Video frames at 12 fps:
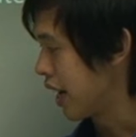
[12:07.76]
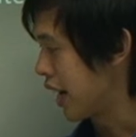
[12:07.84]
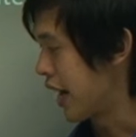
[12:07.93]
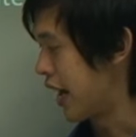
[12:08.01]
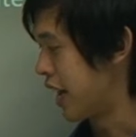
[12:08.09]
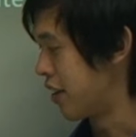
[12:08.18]

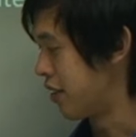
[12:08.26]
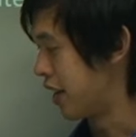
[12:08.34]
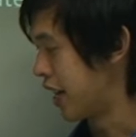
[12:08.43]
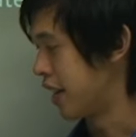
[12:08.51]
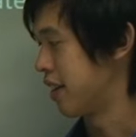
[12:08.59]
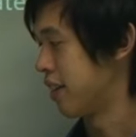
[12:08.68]
and you
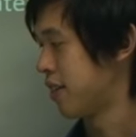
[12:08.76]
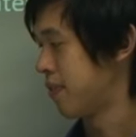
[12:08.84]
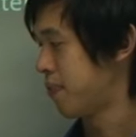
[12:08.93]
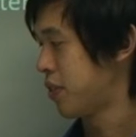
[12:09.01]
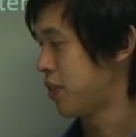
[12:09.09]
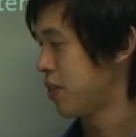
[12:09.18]
get
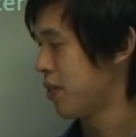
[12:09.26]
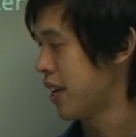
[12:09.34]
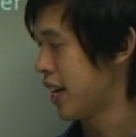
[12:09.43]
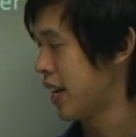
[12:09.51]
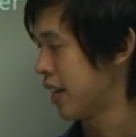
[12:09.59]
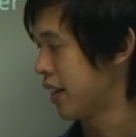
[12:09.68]
two Na, uh,
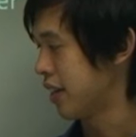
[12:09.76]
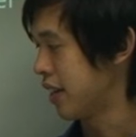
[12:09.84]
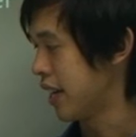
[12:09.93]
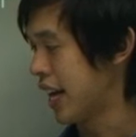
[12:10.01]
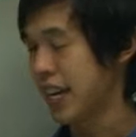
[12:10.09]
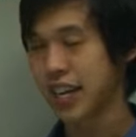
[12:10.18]

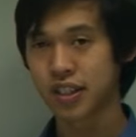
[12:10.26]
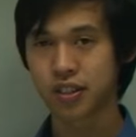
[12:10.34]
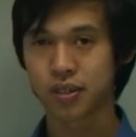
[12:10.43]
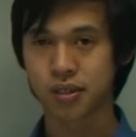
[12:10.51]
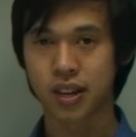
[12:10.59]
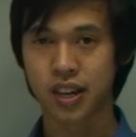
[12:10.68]
N A
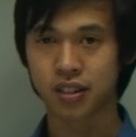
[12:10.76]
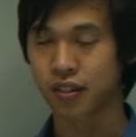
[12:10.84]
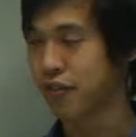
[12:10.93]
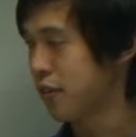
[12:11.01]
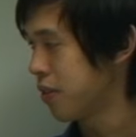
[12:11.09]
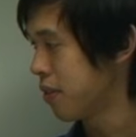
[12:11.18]
two S O
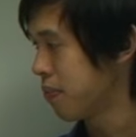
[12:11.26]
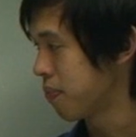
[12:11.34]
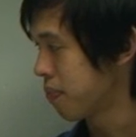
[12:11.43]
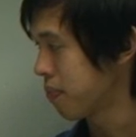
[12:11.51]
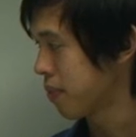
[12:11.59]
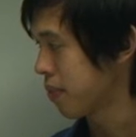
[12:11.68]
four
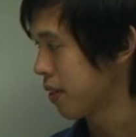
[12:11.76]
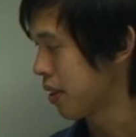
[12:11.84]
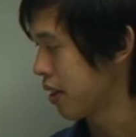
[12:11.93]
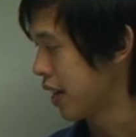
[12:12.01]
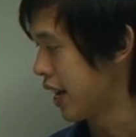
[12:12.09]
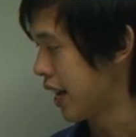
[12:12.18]

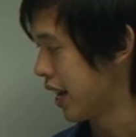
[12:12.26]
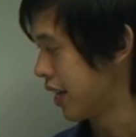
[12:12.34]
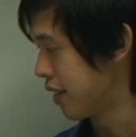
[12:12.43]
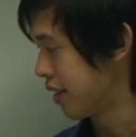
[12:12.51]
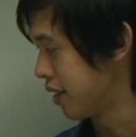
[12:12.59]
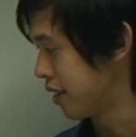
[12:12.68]

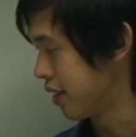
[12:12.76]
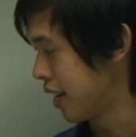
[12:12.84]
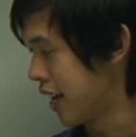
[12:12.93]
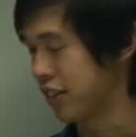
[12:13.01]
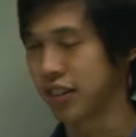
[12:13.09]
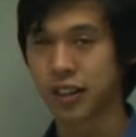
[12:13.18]
and
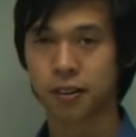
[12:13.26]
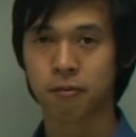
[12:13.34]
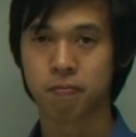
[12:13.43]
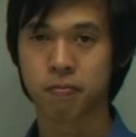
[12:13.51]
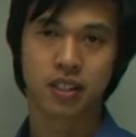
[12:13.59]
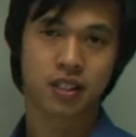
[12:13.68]
HCl,
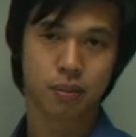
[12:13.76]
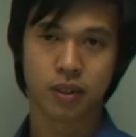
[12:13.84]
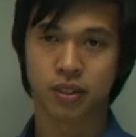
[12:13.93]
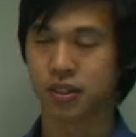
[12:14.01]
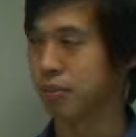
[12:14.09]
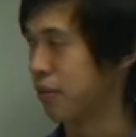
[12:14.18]
as I
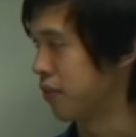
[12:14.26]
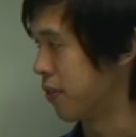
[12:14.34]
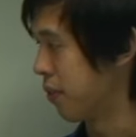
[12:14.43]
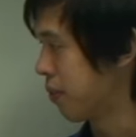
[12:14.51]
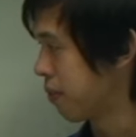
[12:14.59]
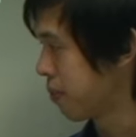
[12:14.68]
mentioned
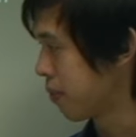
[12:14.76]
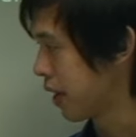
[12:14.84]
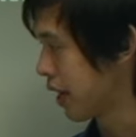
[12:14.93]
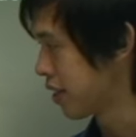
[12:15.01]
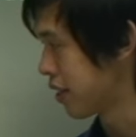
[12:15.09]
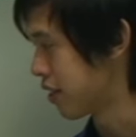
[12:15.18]
before.
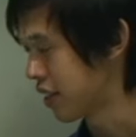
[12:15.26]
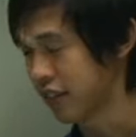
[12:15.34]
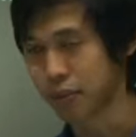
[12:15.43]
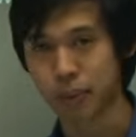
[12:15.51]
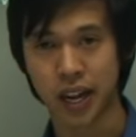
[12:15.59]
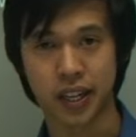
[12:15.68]
Okay, so you just have
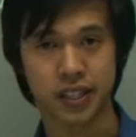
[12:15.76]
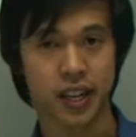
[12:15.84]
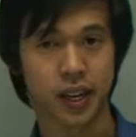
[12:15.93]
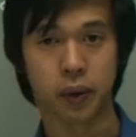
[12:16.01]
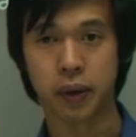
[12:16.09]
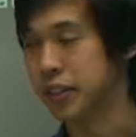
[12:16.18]
to balance that
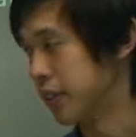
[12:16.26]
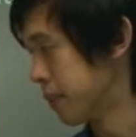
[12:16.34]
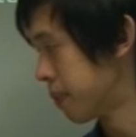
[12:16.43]
equation.